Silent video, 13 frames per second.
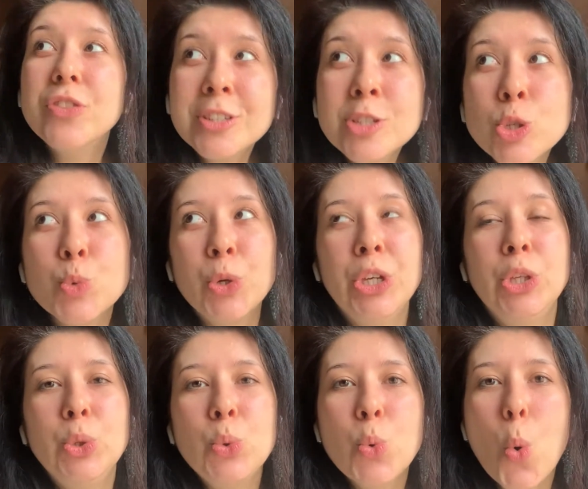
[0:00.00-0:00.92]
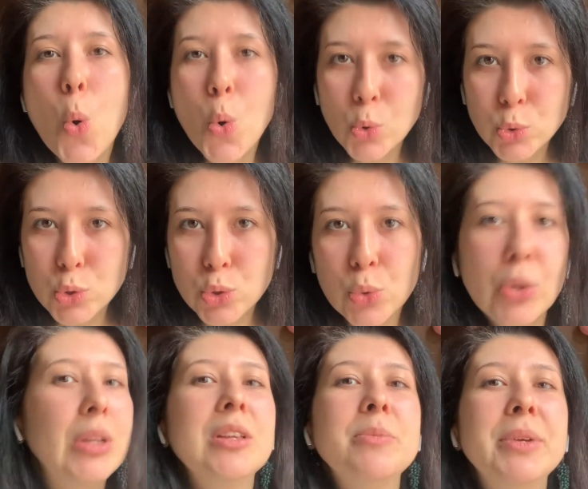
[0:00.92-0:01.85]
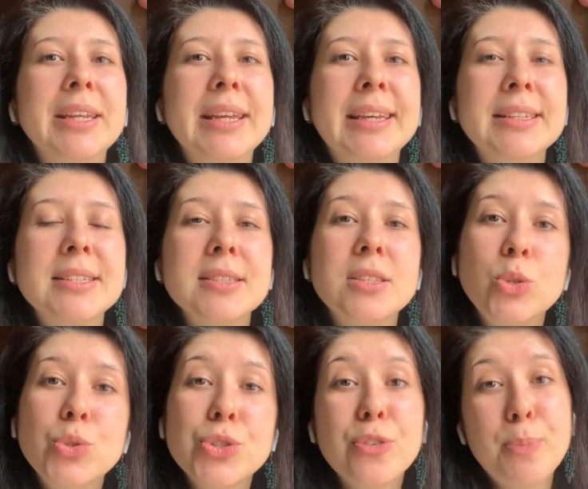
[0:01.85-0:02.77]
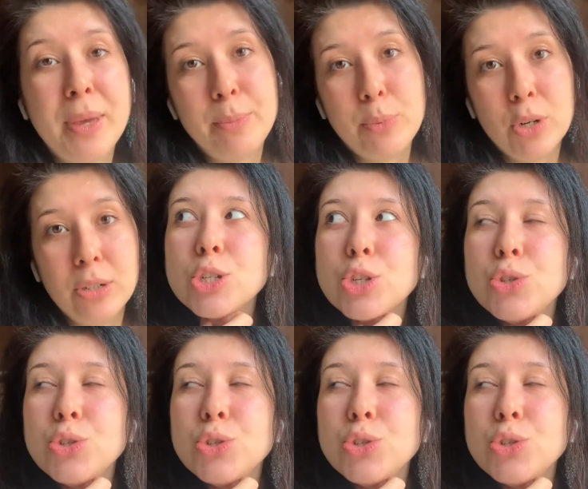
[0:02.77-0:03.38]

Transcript: This way you also eliminate the use of paper.